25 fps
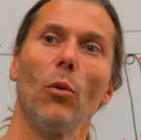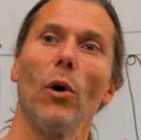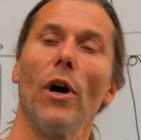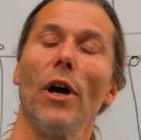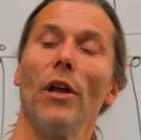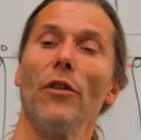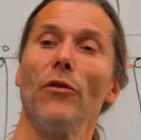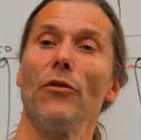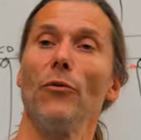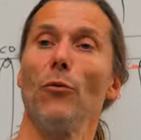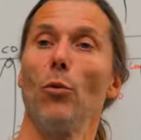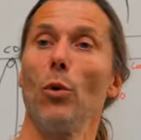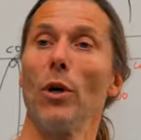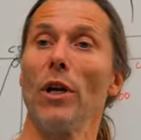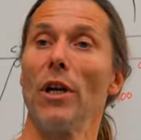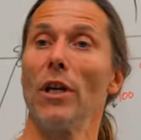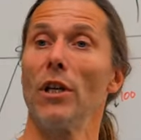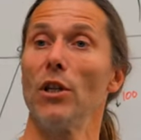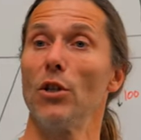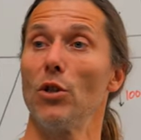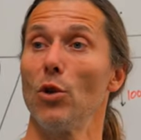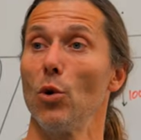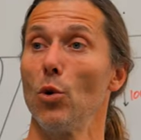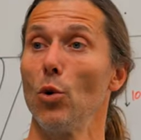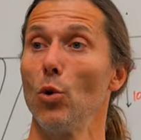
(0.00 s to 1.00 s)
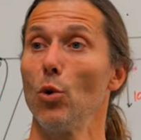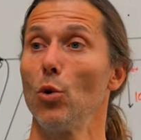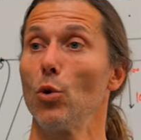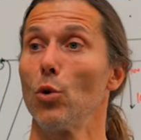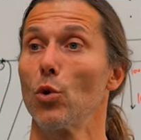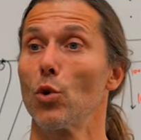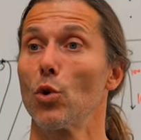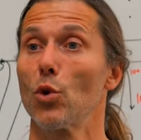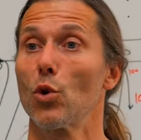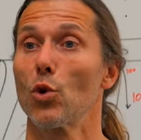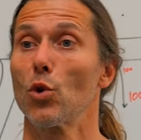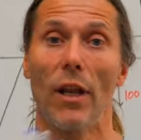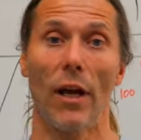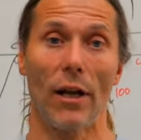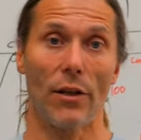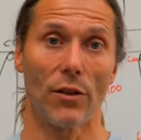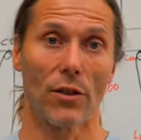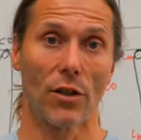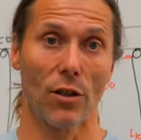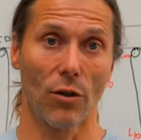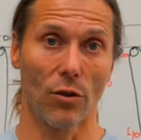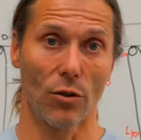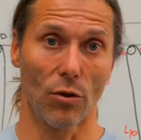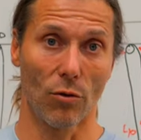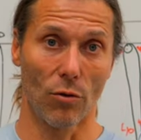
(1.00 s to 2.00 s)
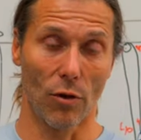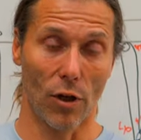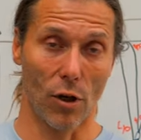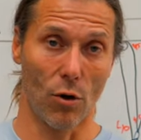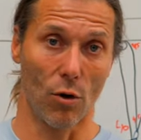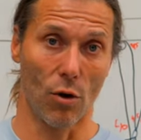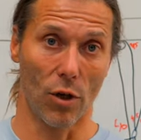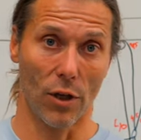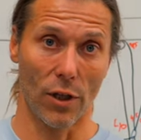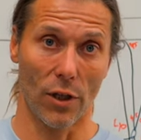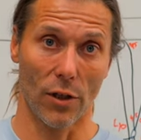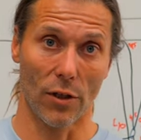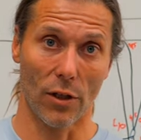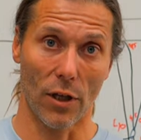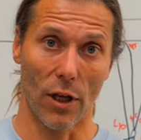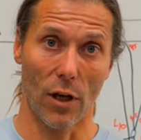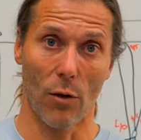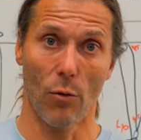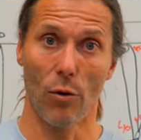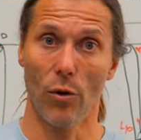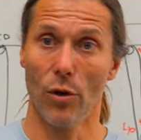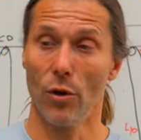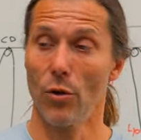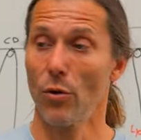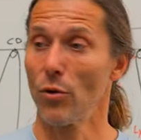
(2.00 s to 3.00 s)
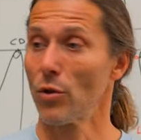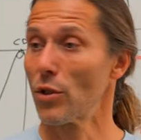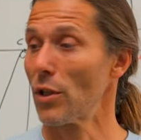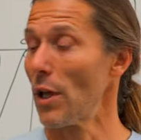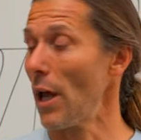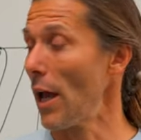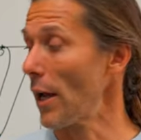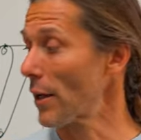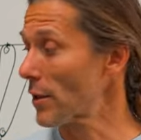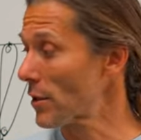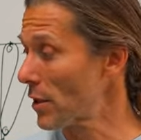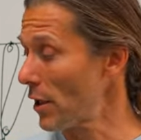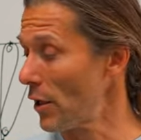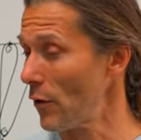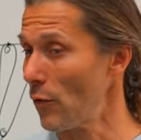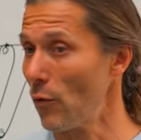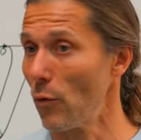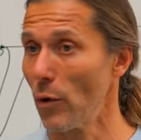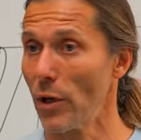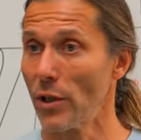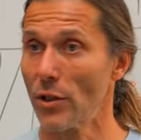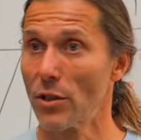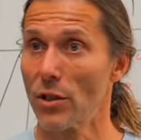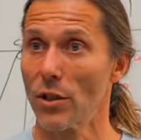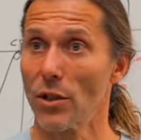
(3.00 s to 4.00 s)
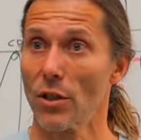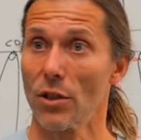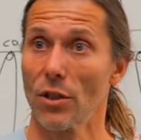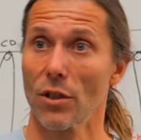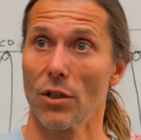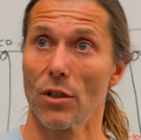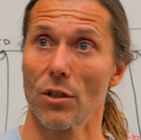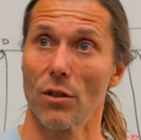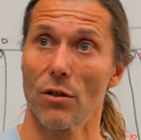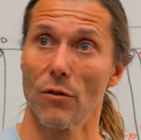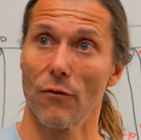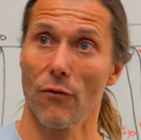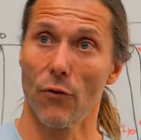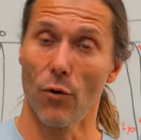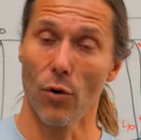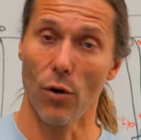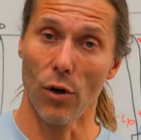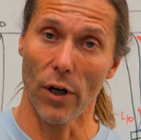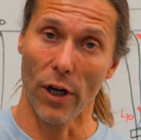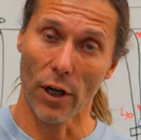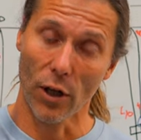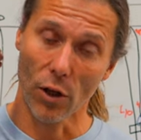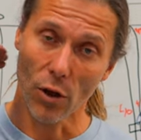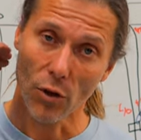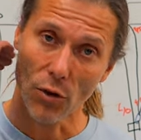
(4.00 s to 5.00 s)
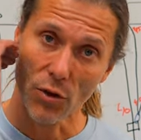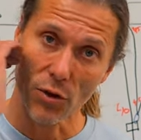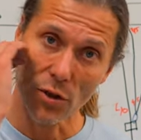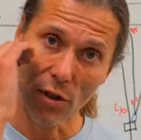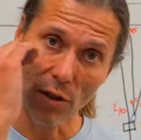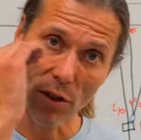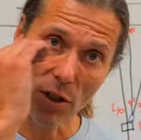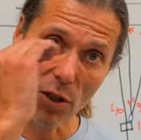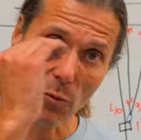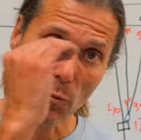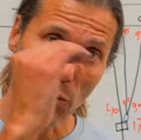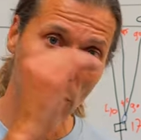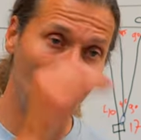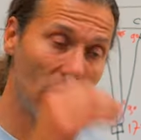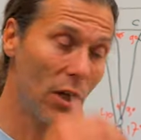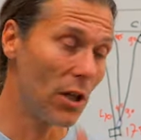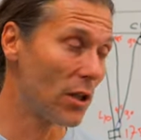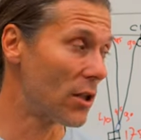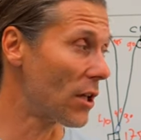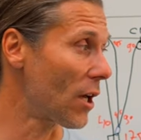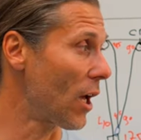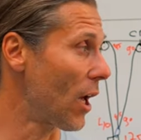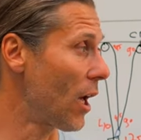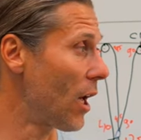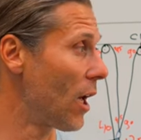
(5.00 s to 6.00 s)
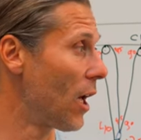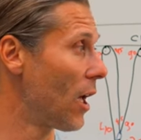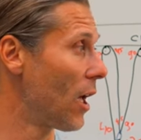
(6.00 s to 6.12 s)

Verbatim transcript: when we use the LineScale to record it. I will use the ActSafe winches for a constant speed.